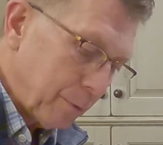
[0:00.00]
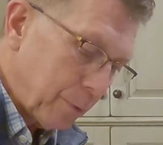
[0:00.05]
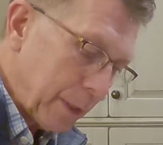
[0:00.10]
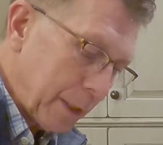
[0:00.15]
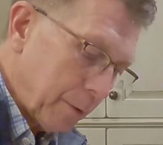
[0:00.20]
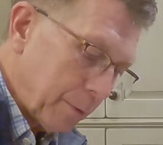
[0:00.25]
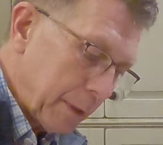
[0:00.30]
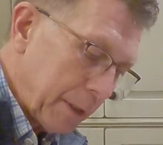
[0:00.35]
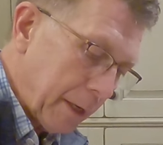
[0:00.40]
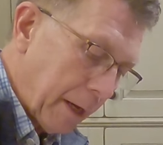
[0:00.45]

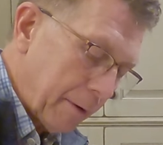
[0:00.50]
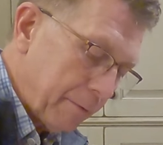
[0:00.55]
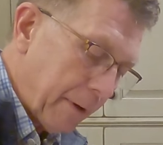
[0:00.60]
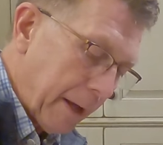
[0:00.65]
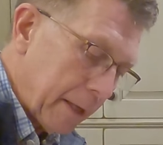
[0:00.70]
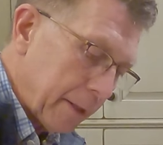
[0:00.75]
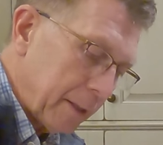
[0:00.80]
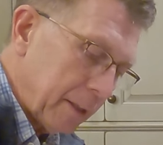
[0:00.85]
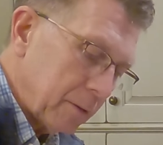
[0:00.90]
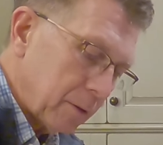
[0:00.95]
well, we have
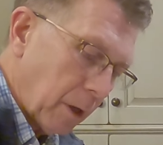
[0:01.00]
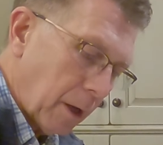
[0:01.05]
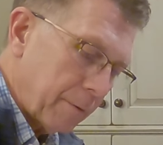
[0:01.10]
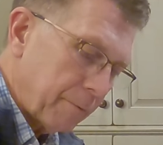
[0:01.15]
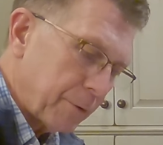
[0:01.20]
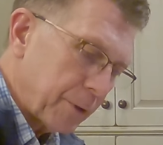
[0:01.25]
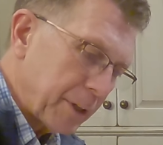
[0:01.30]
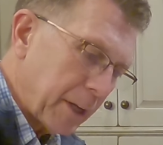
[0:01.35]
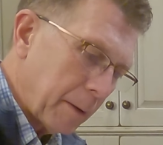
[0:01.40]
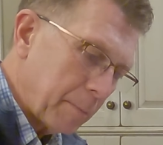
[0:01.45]
had these on
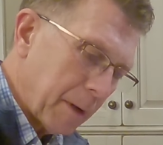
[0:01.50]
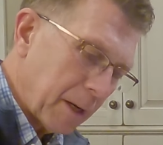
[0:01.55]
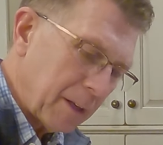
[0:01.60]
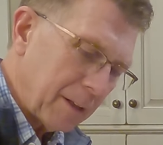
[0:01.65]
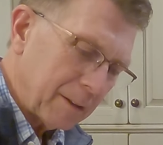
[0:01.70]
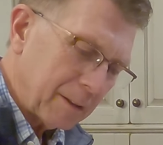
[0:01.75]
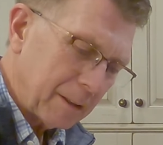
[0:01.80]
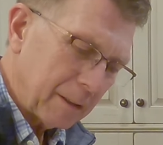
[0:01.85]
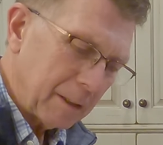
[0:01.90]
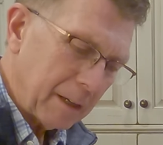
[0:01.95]
for 10
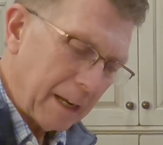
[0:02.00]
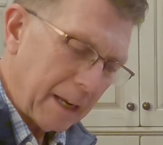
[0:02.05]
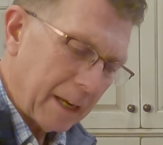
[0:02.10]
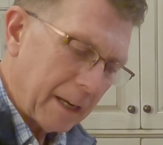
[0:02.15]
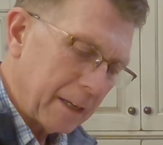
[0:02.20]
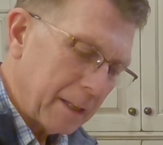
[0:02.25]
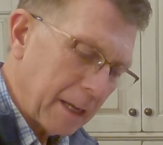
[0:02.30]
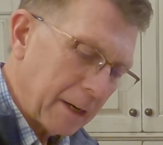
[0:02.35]
minutes and